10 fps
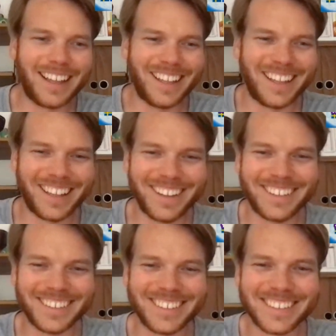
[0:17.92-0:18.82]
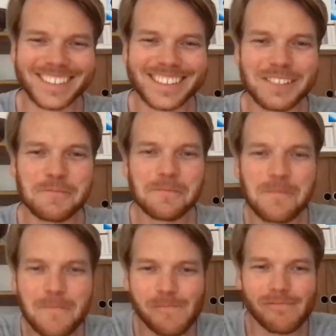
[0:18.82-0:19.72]

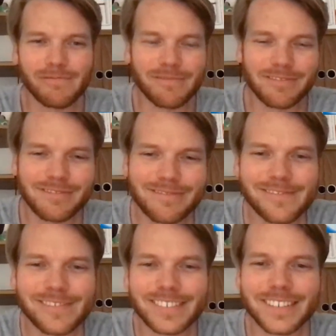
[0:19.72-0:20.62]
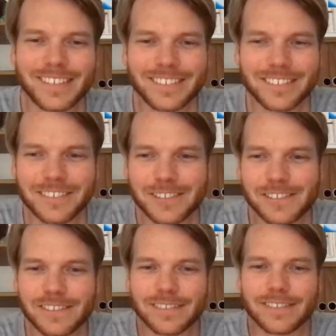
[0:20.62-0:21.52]

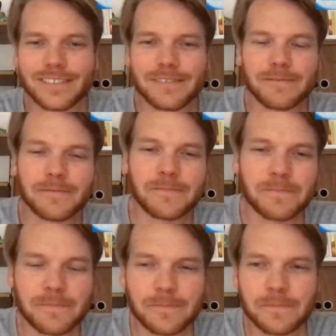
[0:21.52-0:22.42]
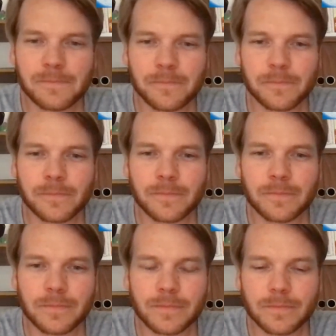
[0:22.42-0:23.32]

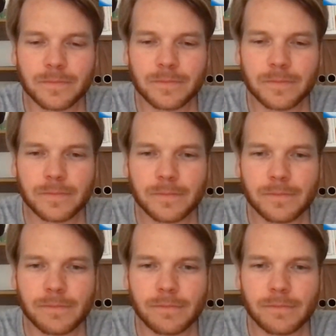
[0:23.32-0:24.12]
(not speaking)